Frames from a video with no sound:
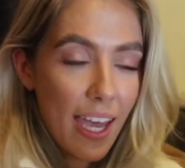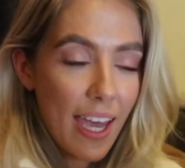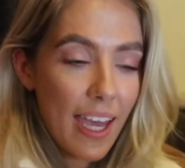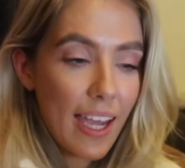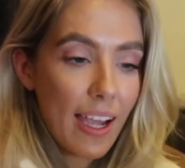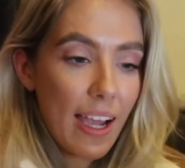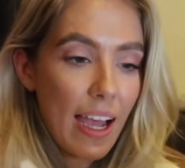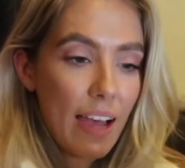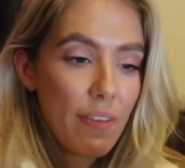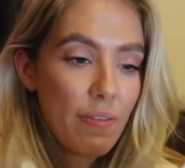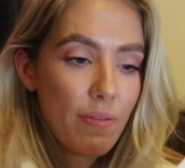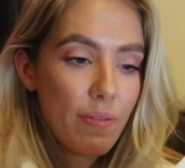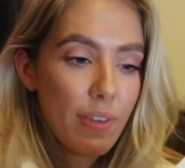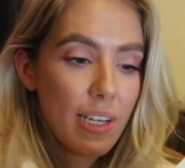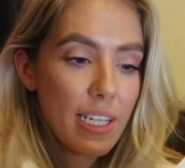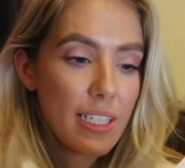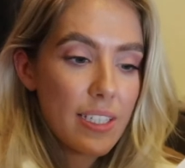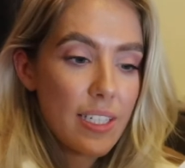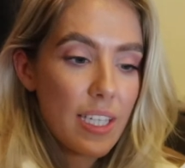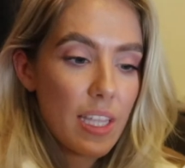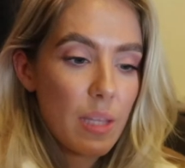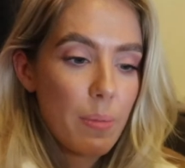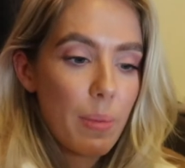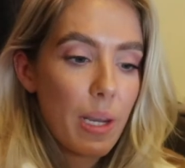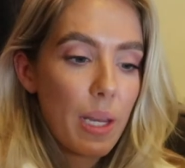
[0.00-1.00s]
I haven't really
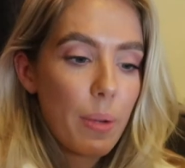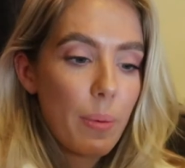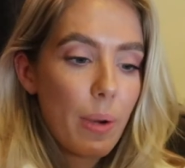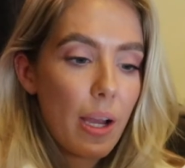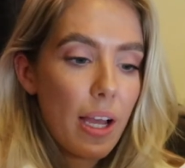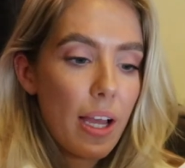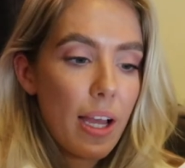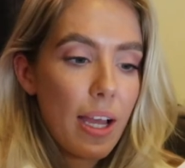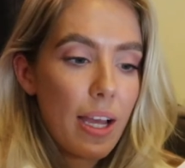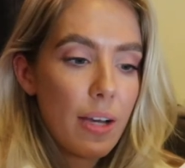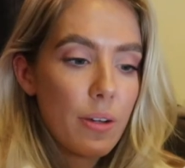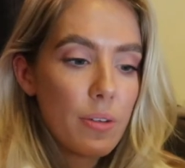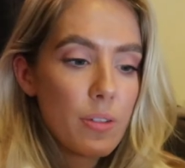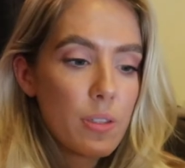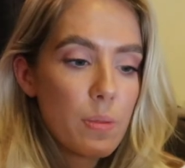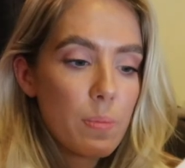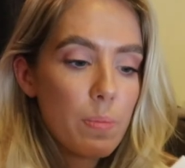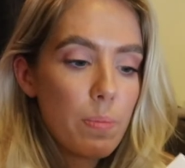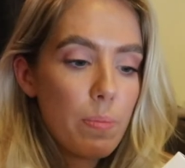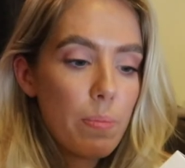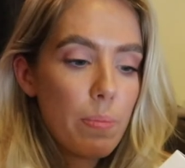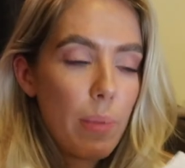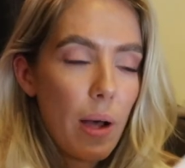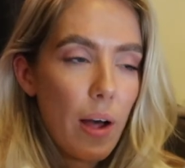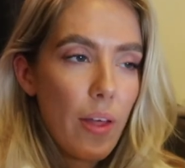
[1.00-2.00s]
seen them anywhere else
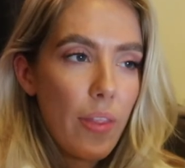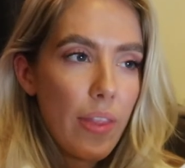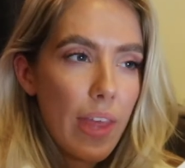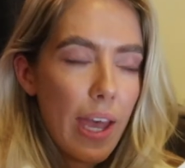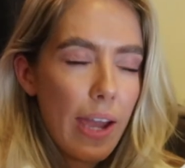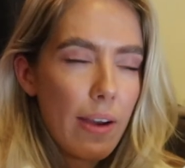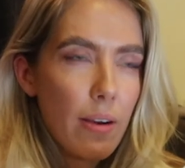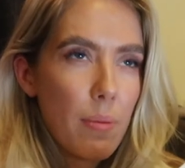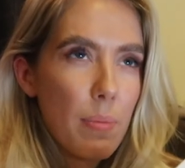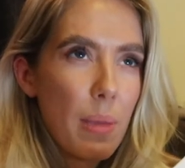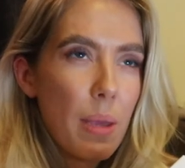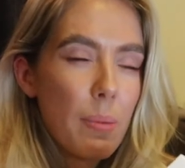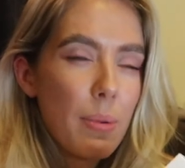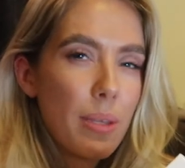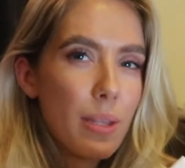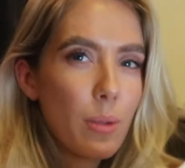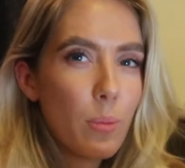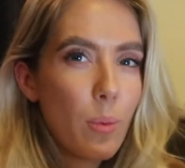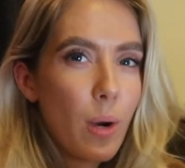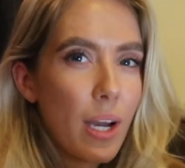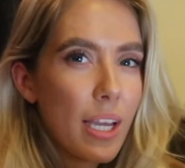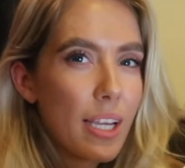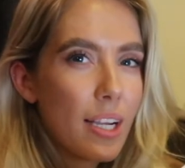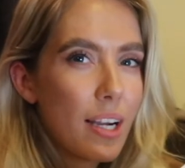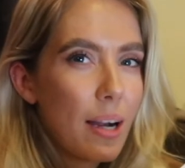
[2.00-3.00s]
but there, maybe the
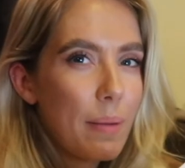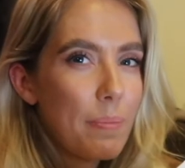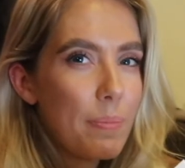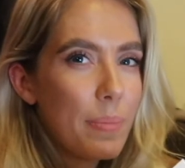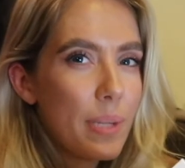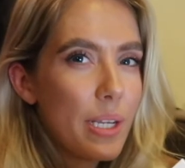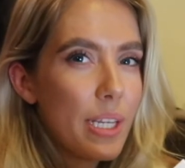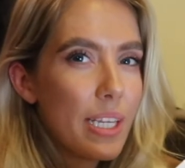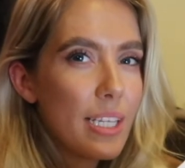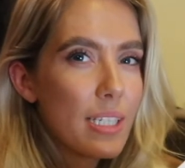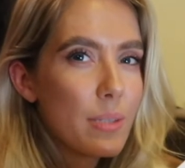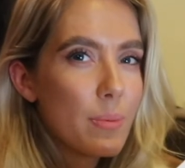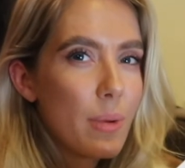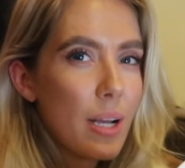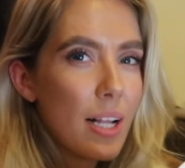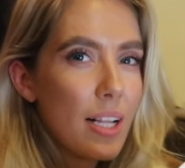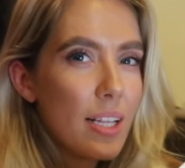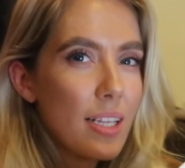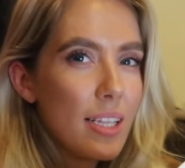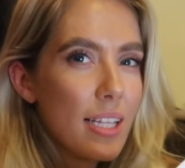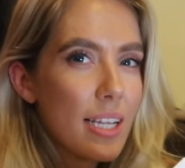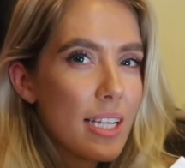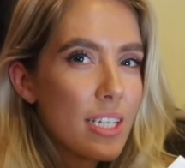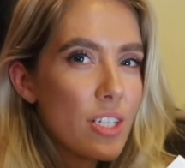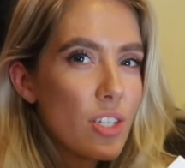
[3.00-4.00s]
White Company as
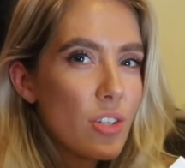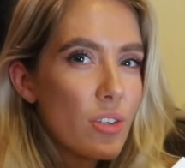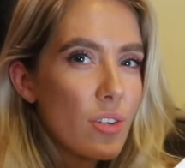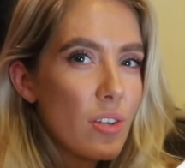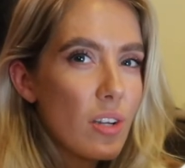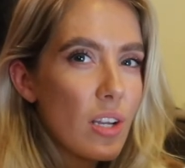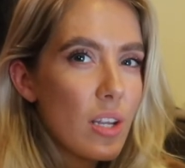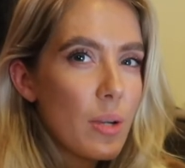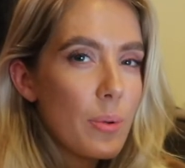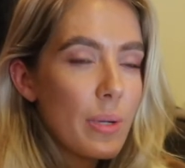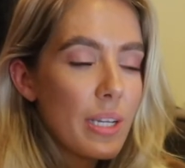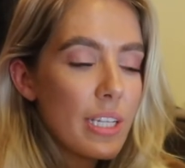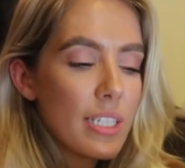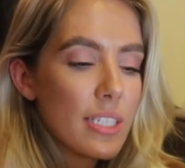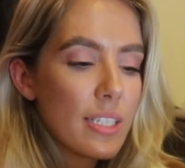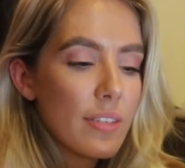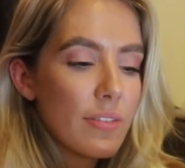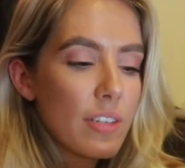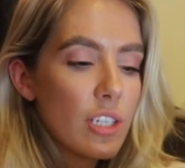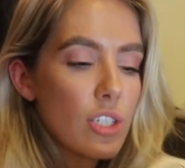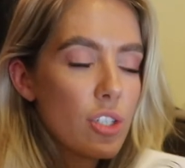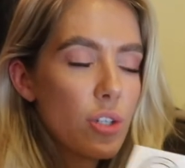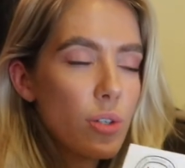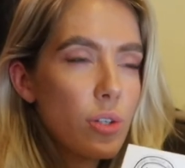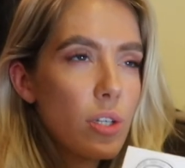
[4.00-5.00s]
well, and John Lewis. I
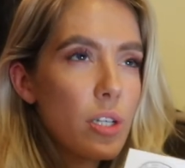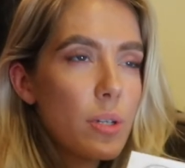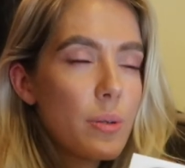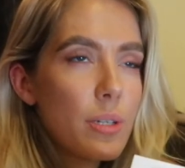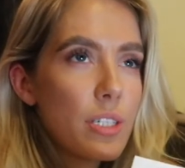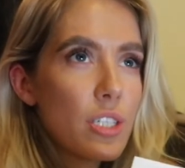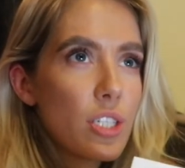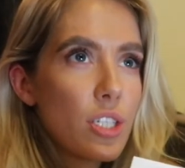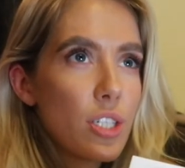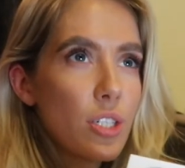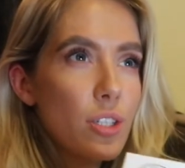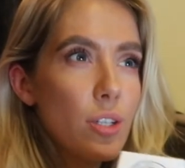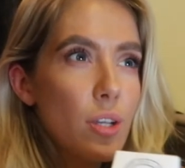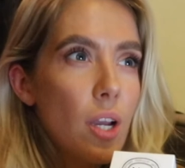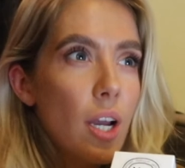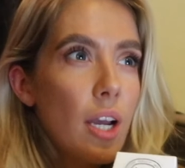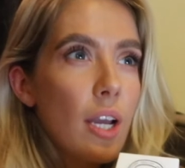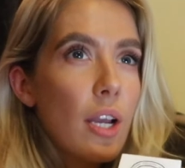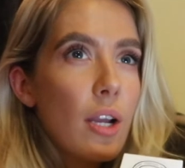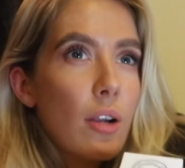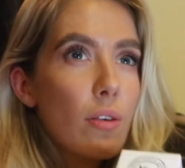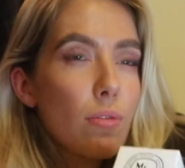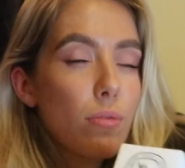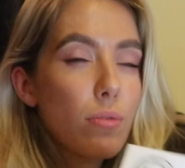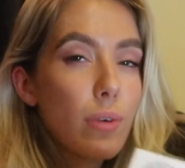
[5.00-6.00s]
think John Lewis do
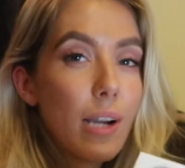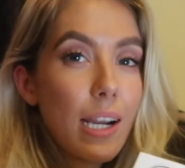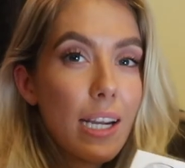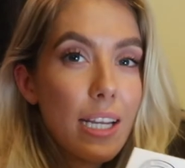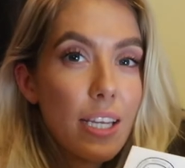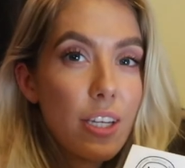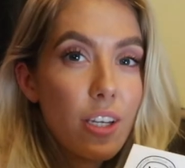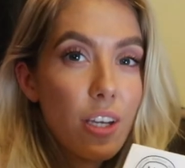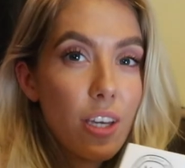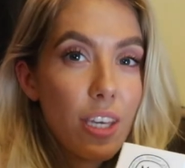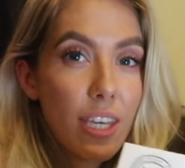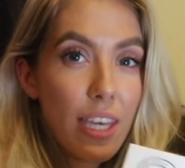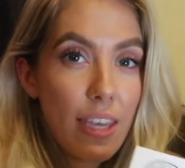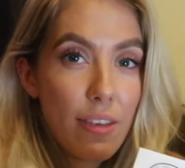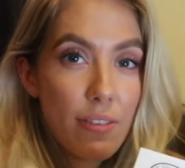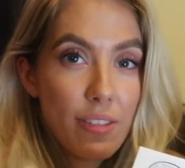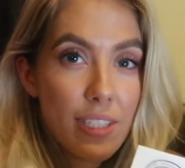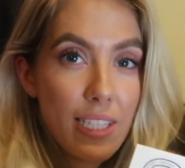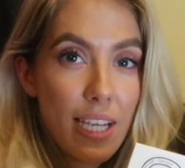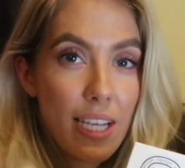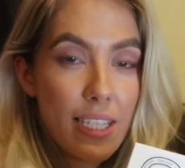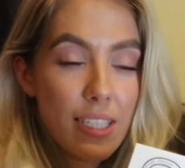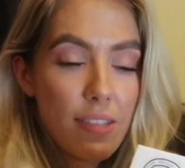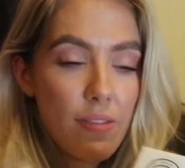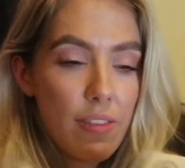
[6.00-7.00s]
really good gift
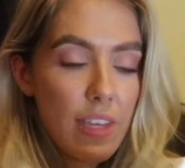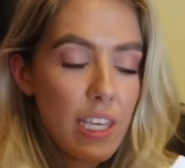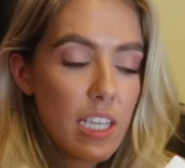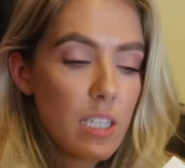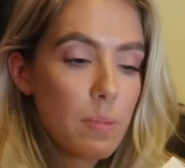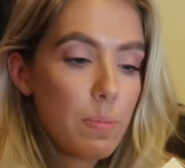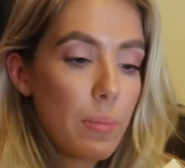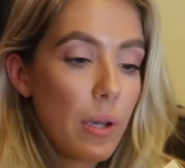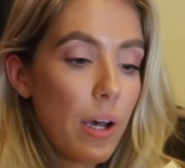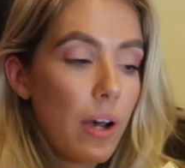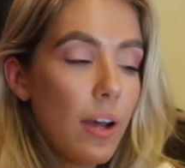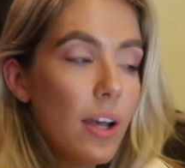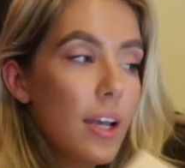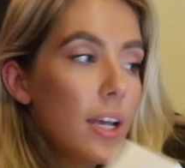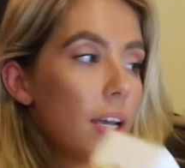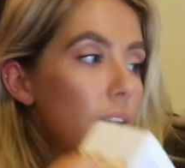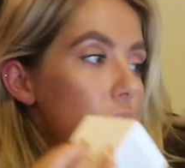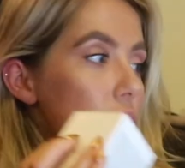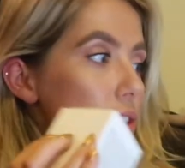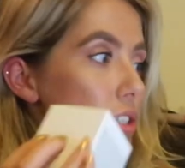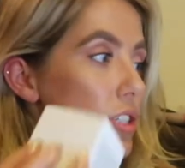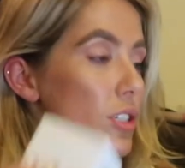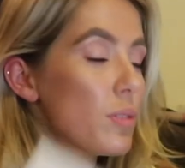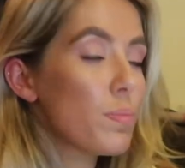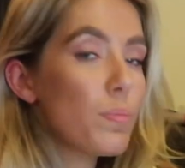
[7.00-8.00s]
sets of these, but
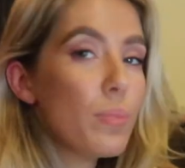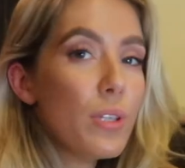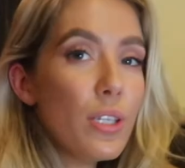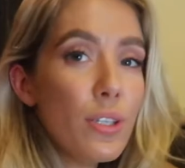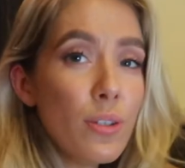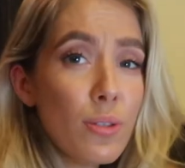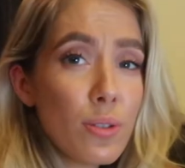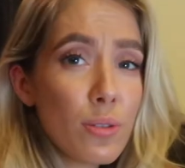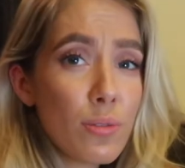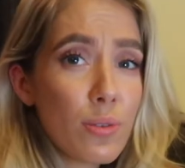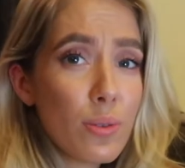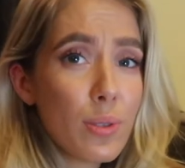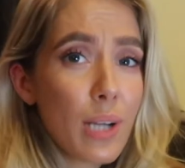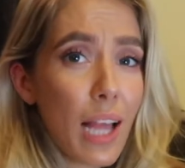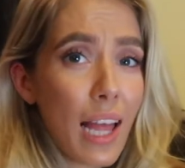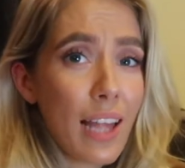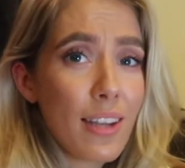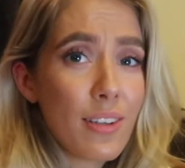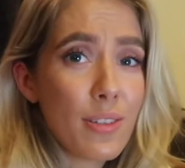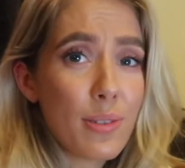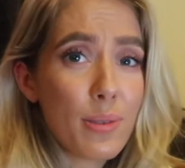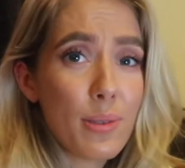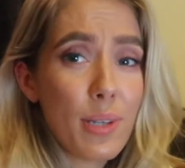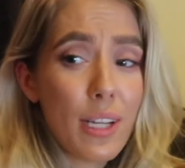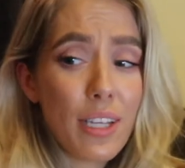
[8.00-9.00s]
just beautiful
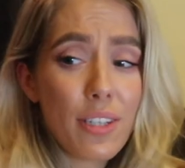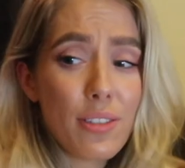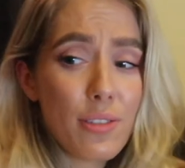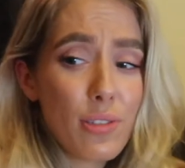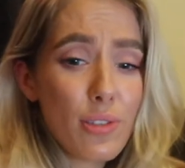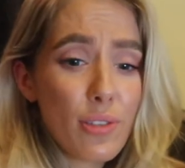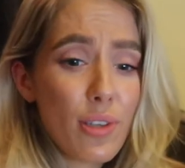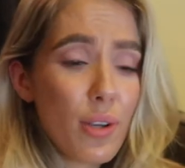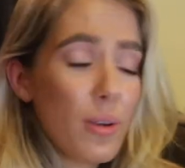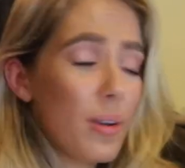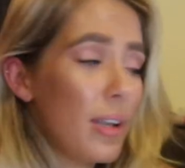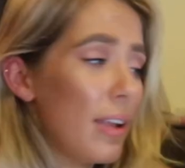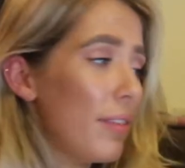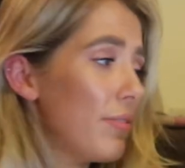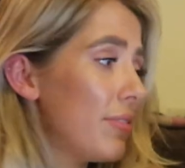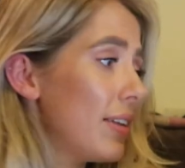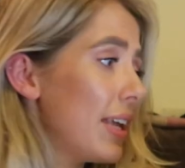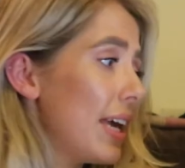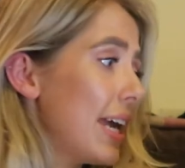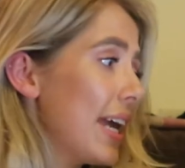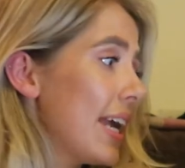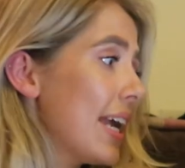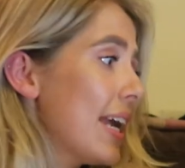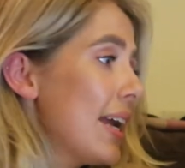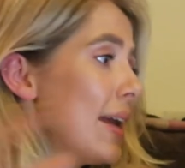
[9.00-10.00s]
candle, like so
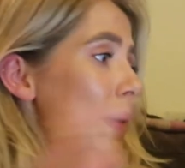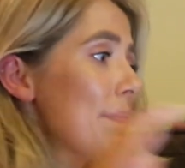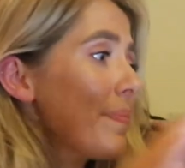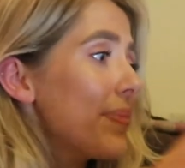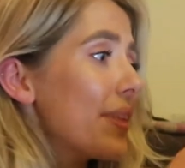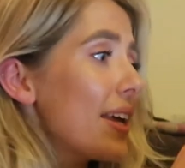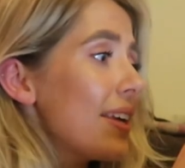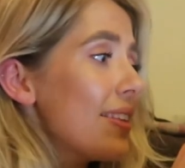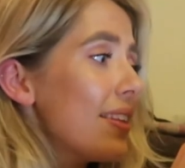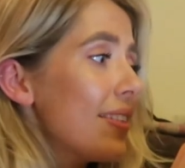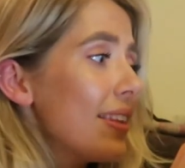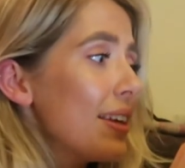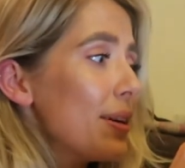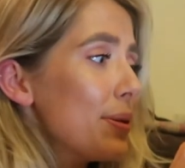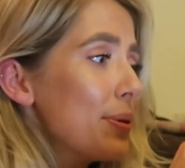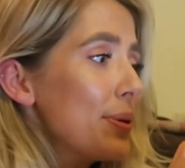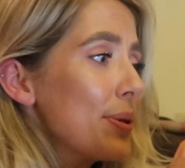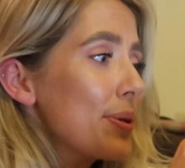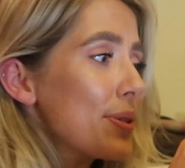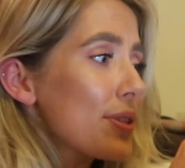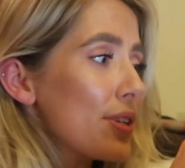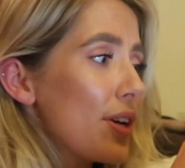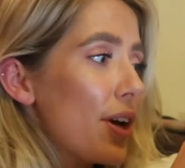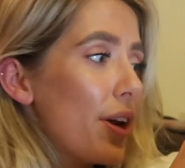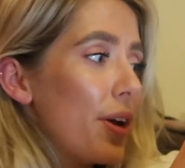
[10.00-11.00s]
lovely. And then they
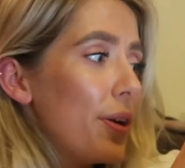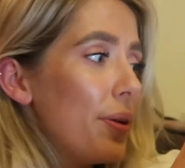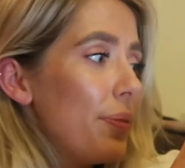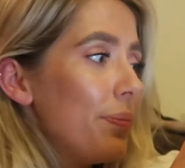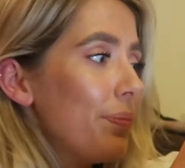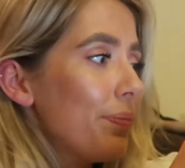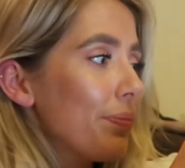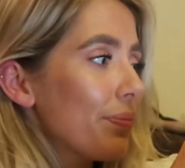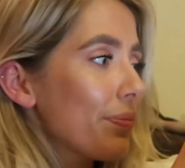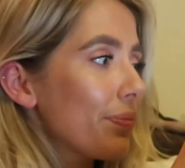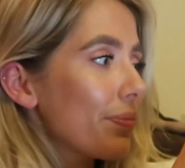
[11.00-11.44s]
also...